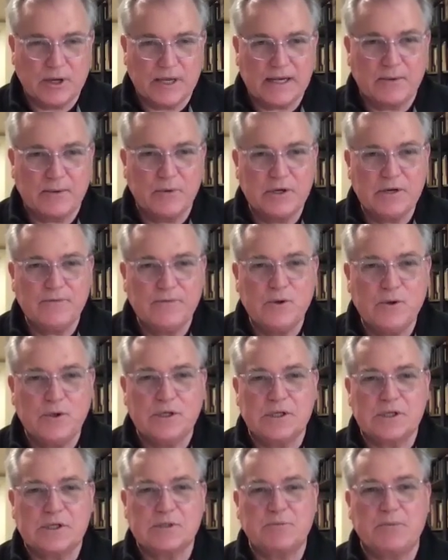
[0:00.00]
And I wonder if you
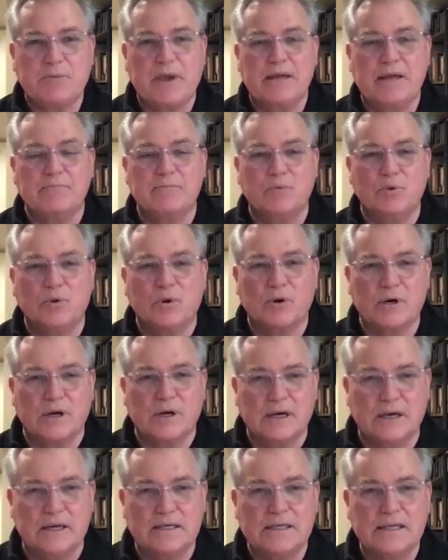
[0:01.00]
could expand more
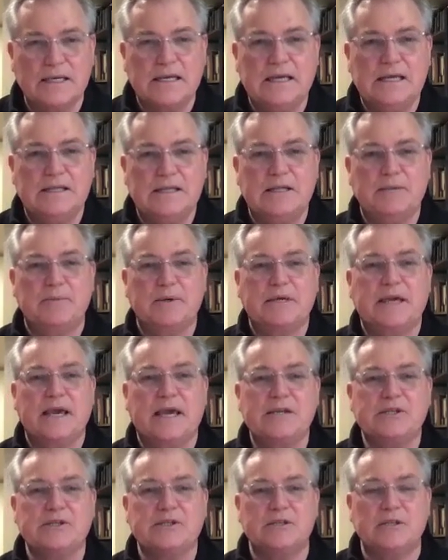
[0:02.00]
on the
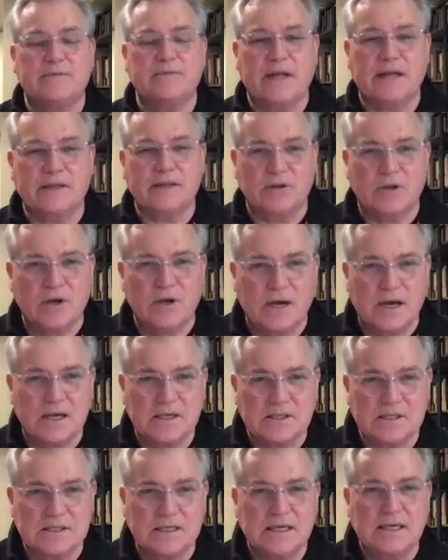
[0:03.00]
implications of that
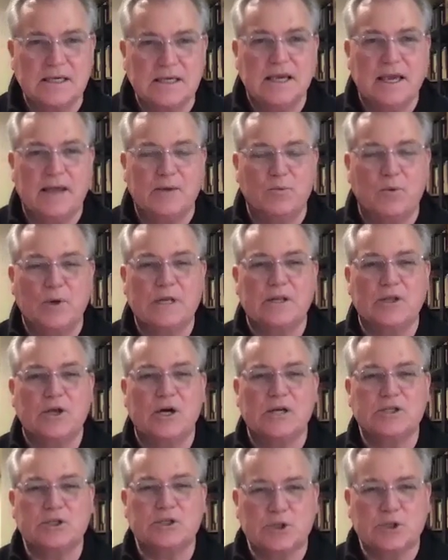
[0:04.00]
loss and what
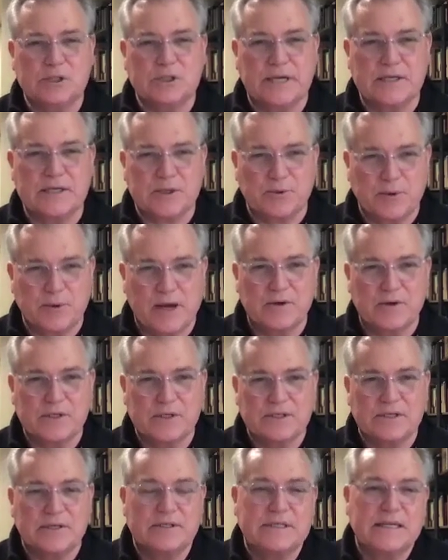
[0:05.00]
loss looks like around
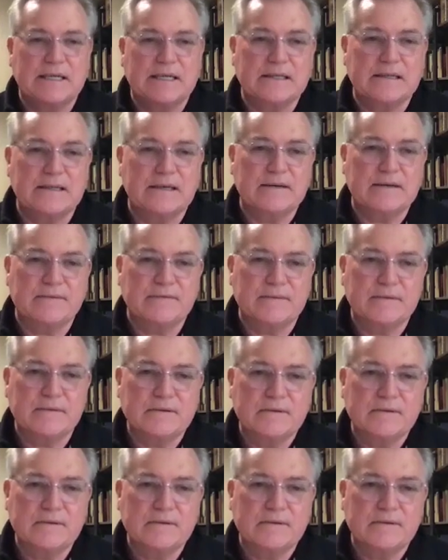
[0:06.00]
us in our daily life.